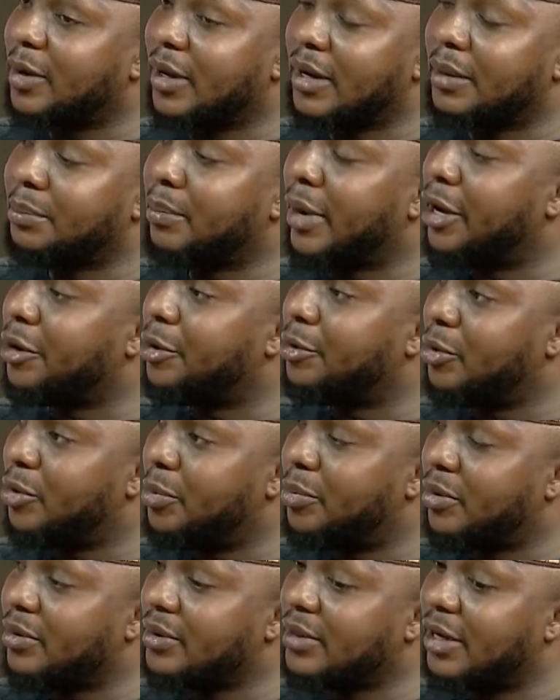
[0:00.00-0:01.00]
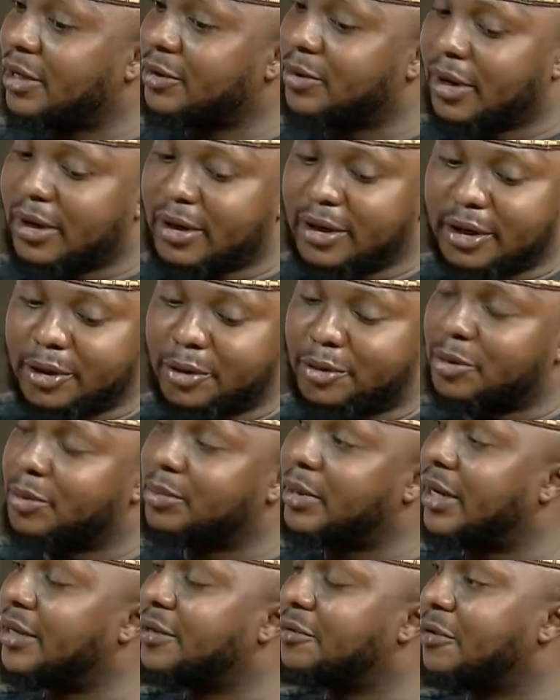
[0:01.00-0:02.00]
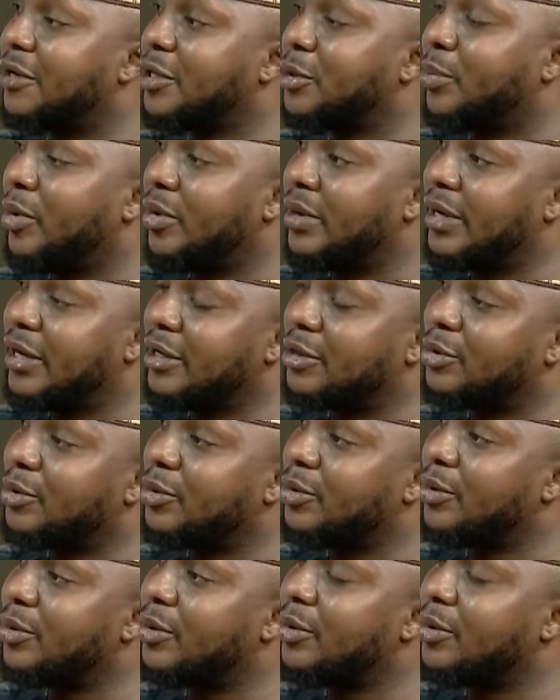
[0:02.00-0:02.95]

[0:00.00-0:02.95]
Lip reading: My group was actually the group that responded to